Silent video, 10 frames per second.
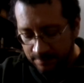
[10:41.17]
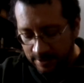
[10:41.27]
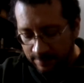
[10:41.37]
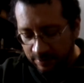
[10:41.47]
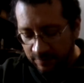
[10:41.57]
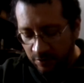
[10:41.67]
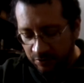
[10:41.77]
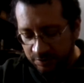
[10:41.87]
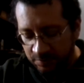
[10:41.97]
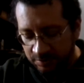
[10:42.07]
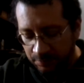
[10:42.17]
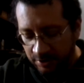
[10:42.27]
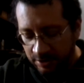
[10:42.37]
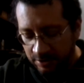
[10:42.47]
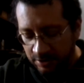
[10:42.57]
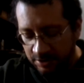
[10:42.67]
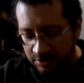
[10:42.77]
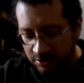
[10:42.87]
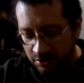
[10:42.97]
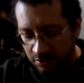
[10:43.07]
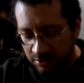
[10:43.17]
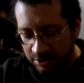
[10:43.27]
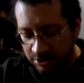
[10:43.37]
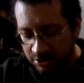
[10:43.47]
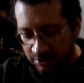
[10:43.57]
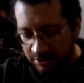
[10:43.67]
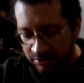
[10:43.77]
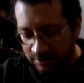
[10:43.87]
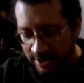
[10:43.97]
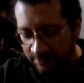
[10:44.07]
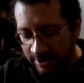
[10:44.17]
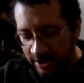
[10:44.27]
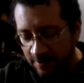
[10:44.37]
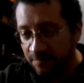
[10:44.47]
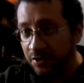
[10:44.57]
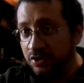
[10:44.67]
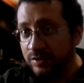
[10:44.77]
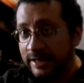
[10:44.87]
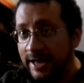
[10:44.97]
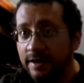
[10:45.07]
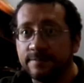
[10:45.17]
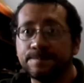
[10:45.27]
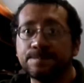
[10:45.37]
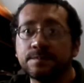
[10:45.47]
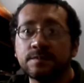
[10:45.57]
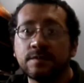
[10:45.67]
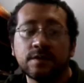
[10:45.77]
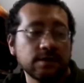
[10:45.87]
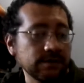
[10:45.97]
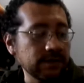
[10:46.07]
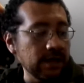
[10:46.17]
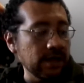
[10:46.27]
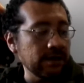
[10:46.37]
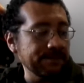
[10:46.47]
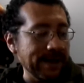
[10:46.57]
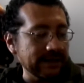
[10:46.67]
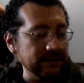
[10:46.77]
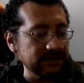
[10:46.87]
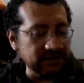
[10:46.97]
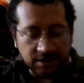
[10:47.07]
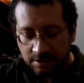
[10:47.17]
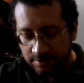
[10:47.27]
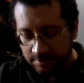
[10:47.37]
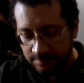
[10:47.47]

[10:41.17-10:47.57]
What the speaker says: I believe you're only supposed to play these 3 strings through that one. I get confused with that. Then back to the C.